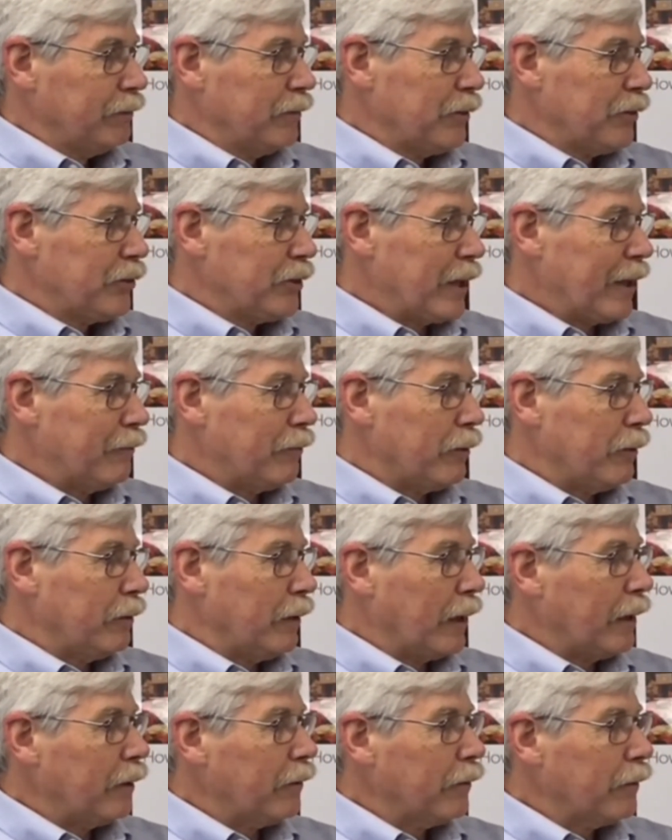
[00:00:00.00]
several,
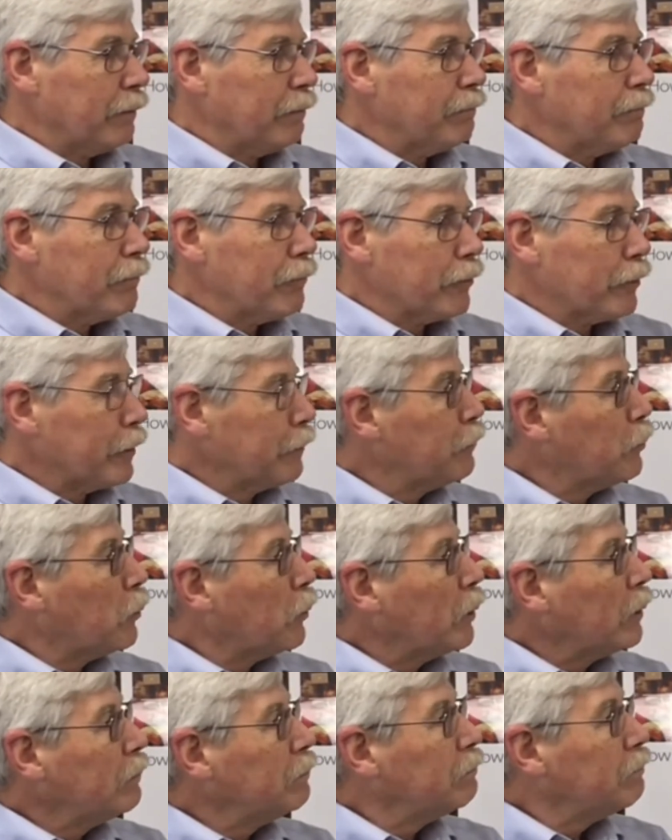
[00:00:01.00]
I don't know, 3 or
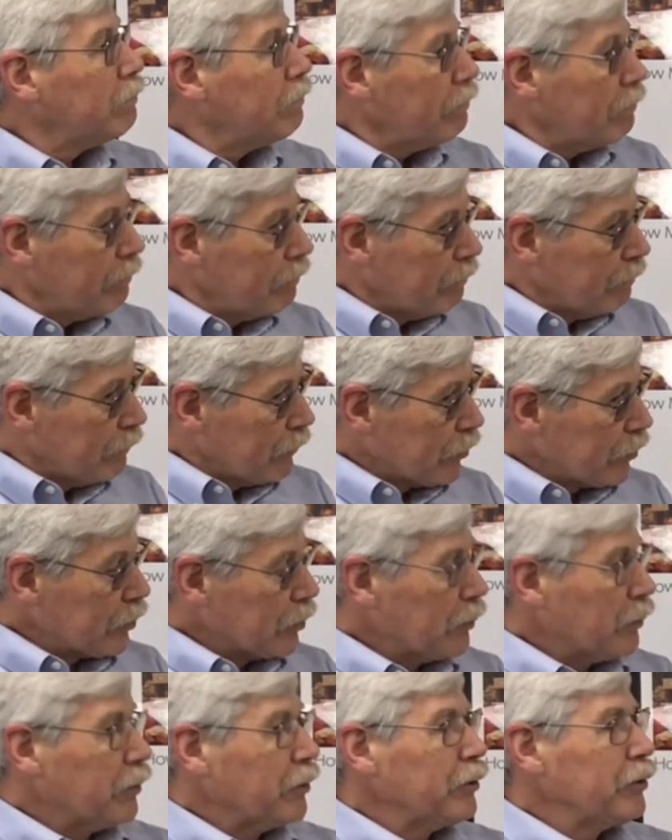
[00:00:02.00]
4
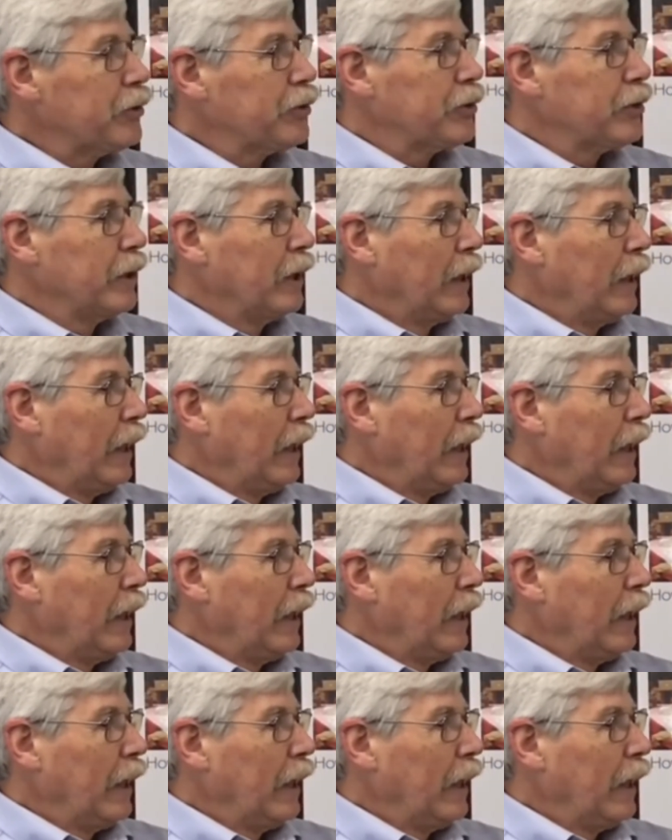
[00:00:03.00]
students,